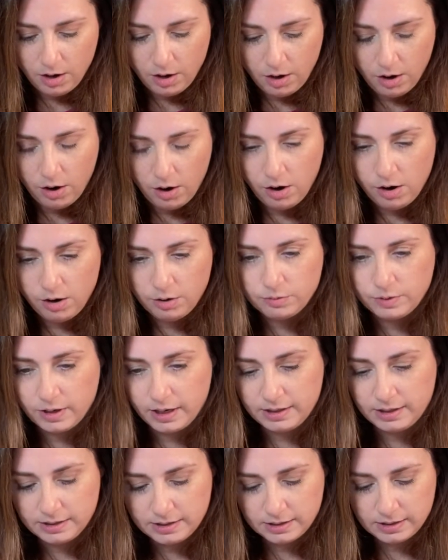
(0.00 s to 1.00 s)
All
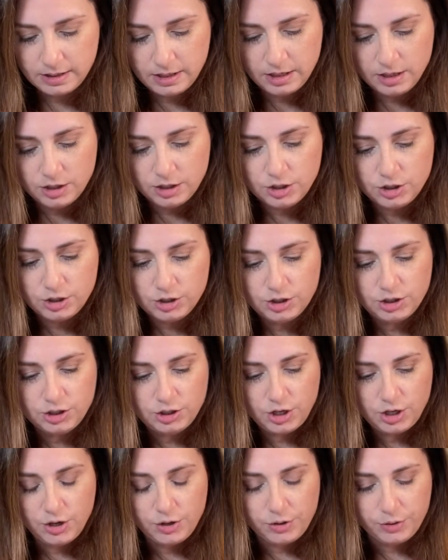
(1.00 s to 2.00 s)
right,
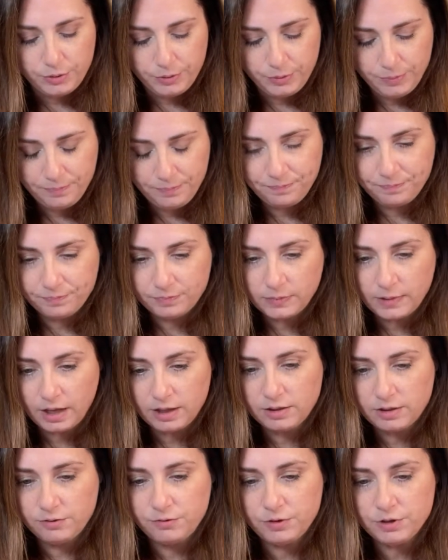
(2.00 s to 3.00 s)
so
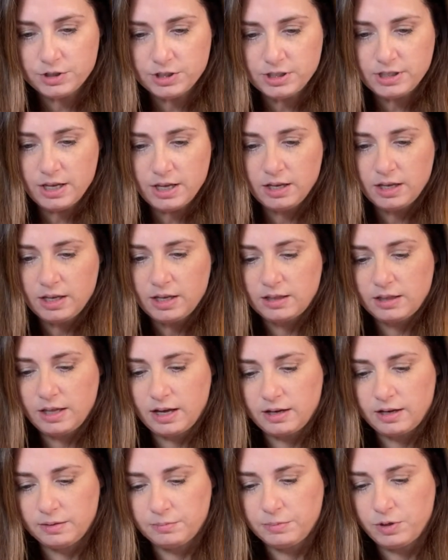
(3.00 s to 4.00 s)
the first thing
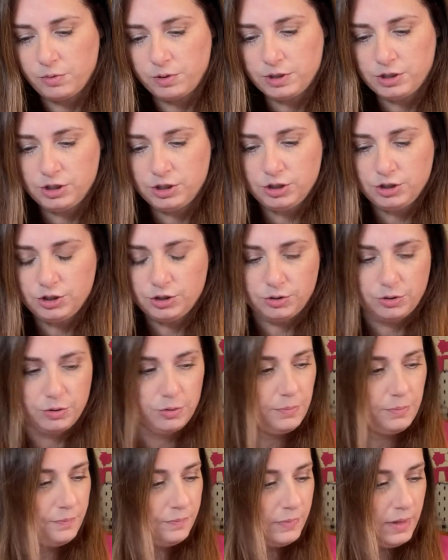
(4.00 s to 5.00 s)
that I'm going to
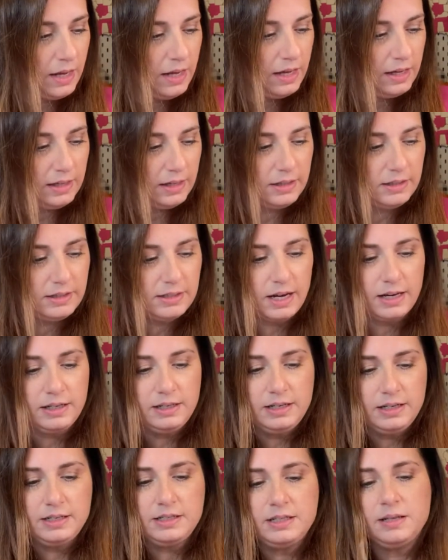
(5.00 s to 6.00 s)
do is I
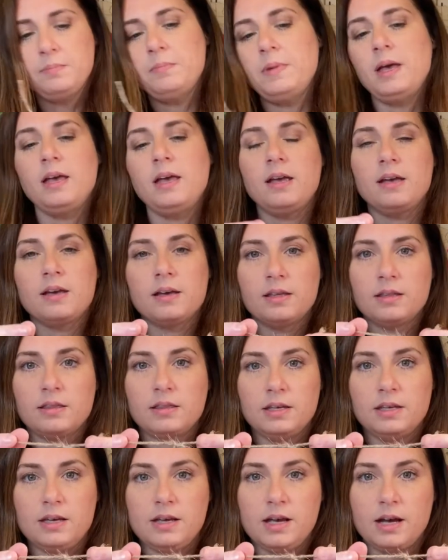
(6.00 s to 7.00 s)
need to make
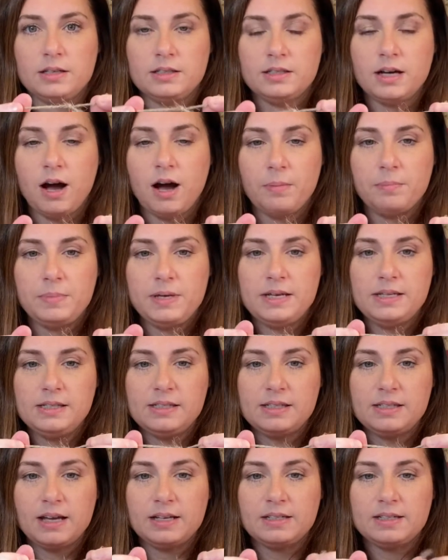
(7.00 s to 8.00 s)
the top piece
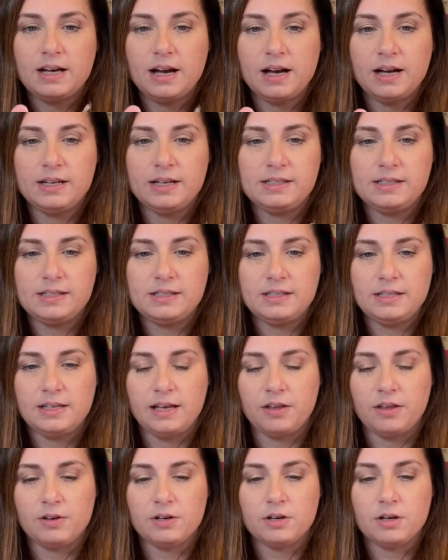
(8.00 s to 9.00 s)
that ties it
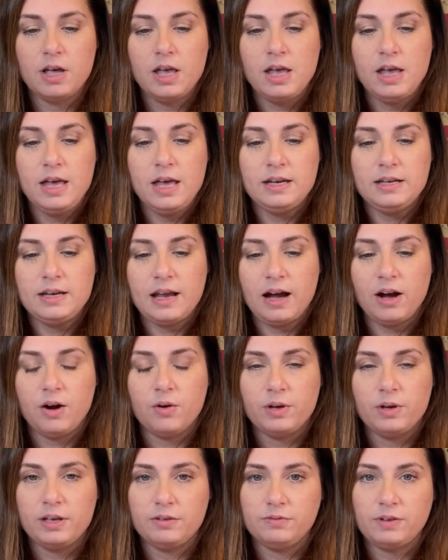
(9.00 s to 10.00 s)
together.
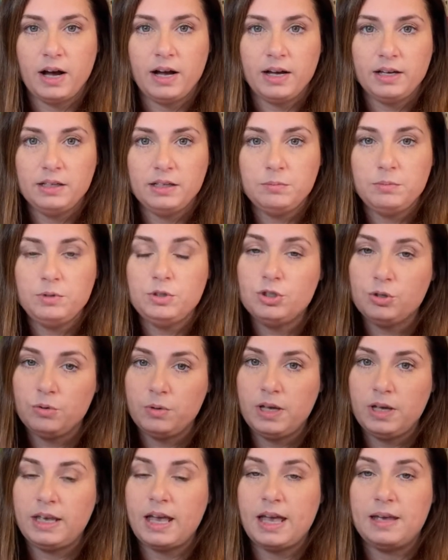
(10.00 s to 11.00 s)
Now, if I am
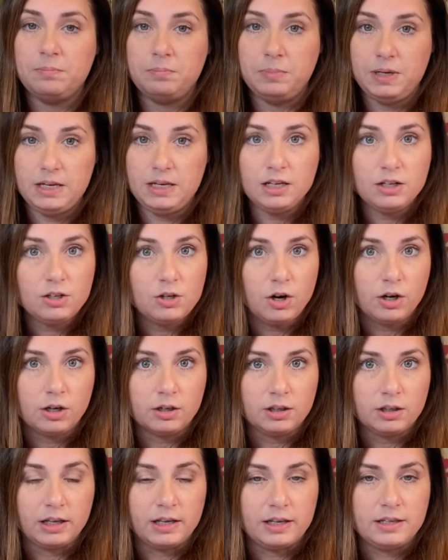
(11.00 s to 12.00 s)
doing a beaded
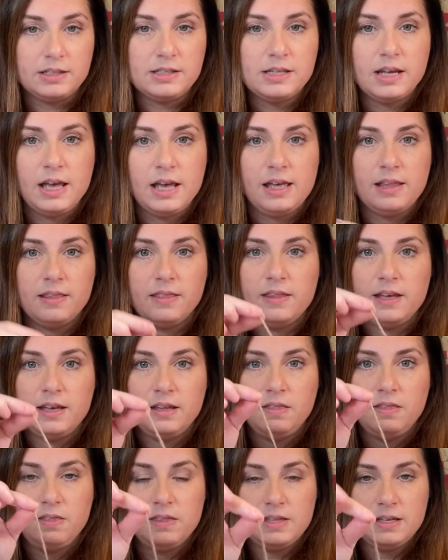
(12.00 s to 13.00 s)
garland,
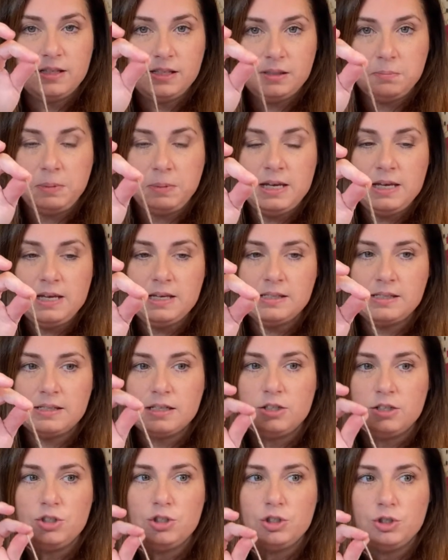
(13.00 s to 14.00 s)
then this piece
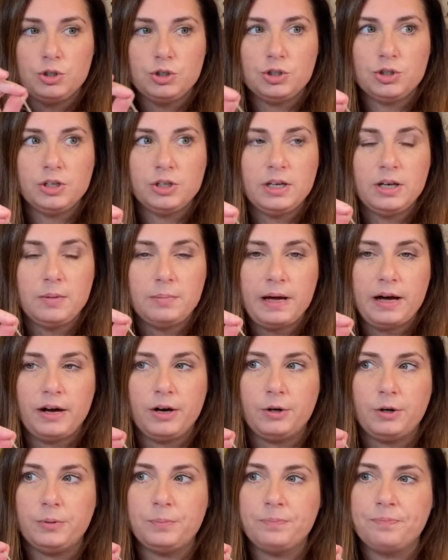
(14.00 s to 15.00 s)
is usually
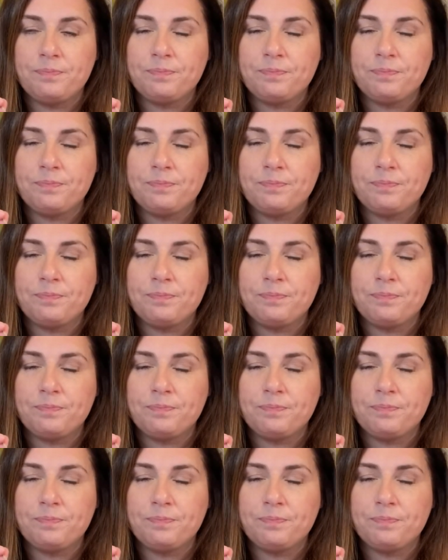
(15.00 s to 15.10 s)
about,